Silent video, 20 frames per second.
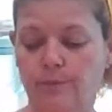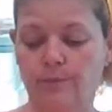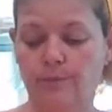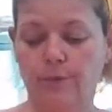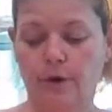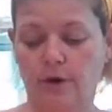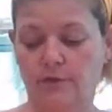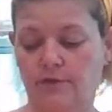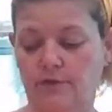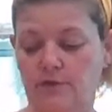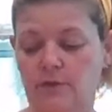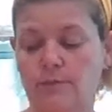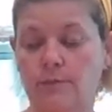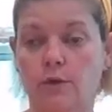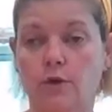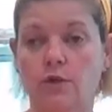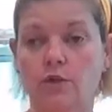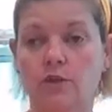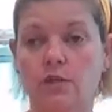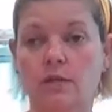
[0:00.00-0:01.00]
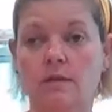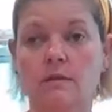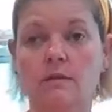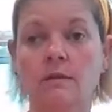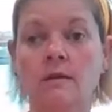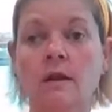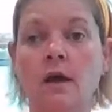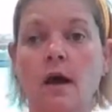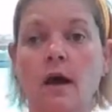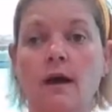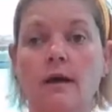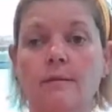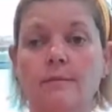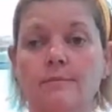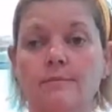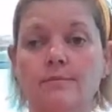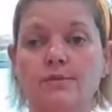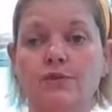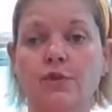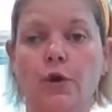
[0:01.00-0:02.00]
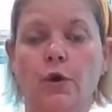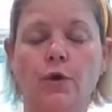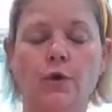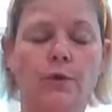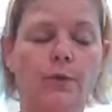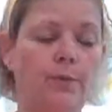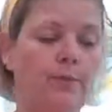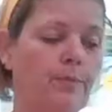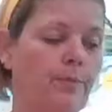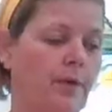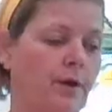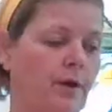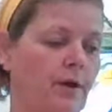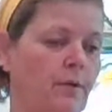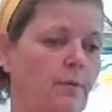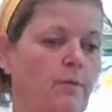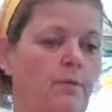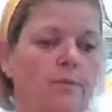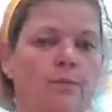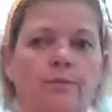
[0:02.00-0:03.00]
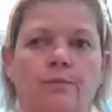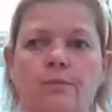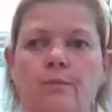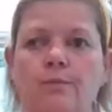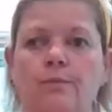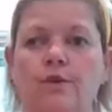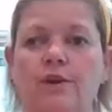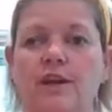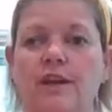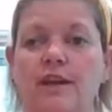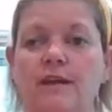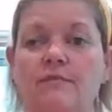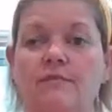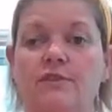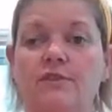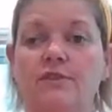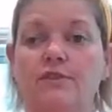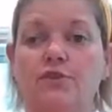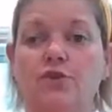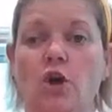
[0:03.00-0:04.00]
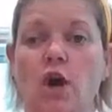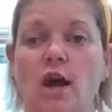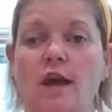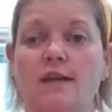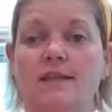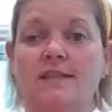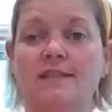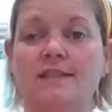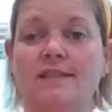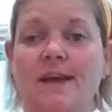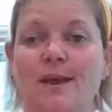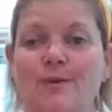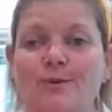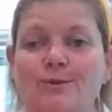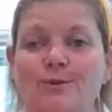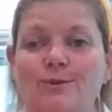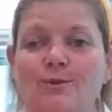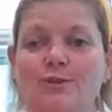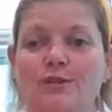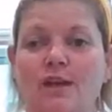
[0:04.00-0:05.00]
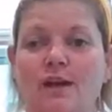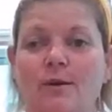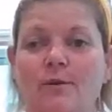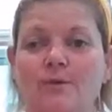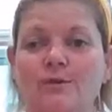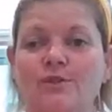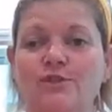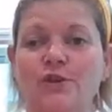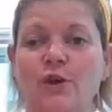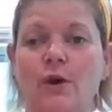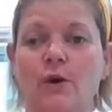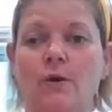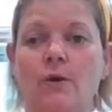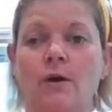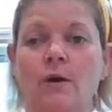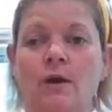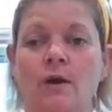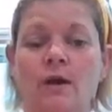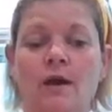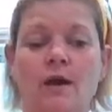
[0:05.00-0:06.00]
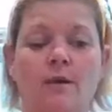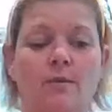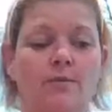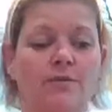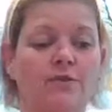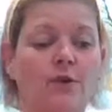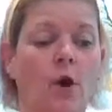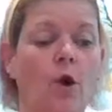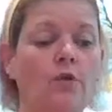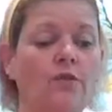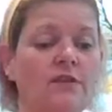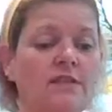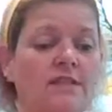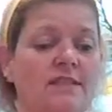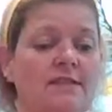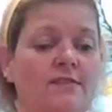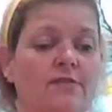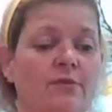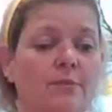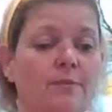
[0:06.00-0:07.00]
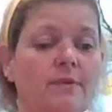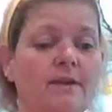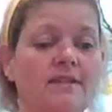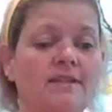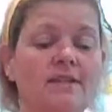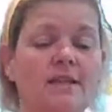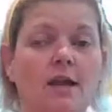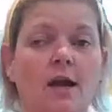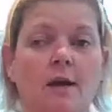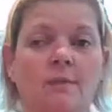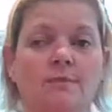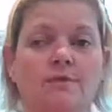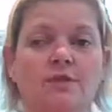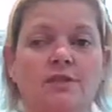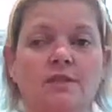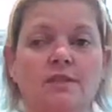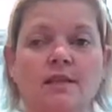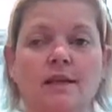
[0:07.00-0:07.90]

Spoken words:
breakfast person, but we're gonna give this a try and see how it turns out. So with all these different mix-in options,